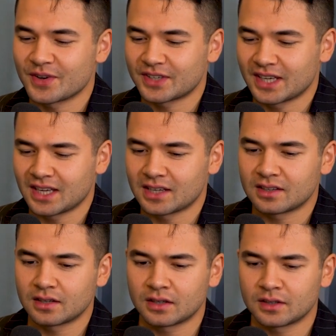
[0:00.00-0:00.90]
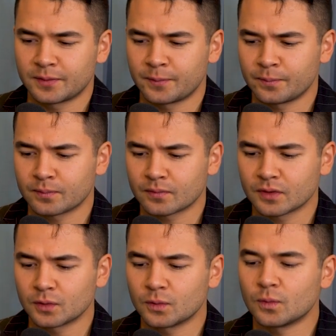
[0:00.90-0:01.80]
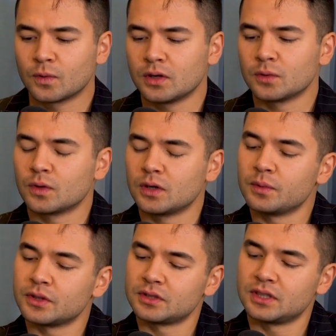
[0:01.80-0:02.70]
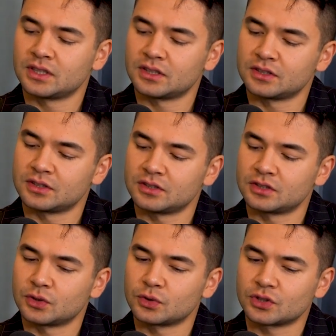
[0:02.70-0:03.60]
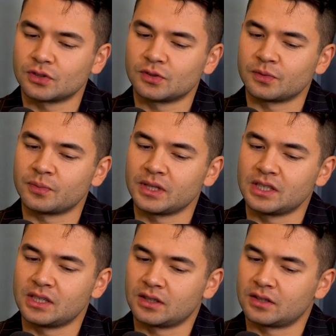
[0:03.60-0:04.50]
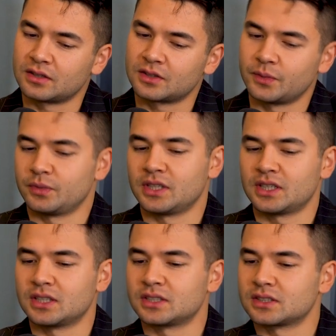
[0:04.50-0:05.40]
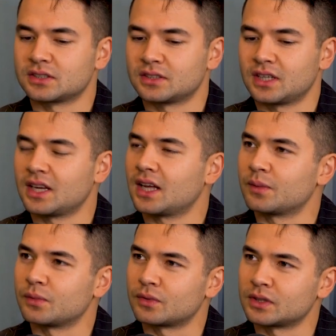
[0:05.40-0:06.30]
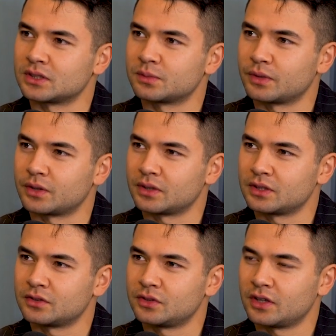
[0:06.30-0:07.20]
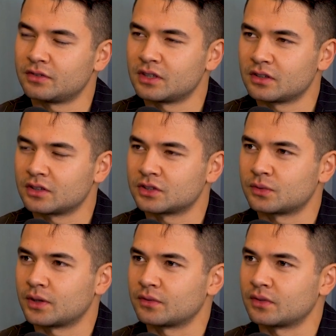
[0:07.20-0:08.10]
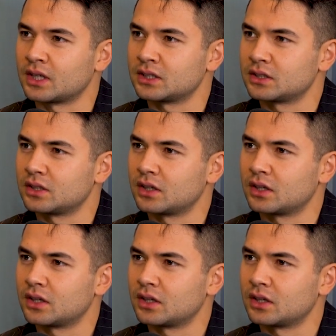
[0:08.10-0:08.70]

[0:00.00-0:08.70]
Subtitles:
Okay, and what about social media communication and animal rights? By the way, do you have any thoughts around that?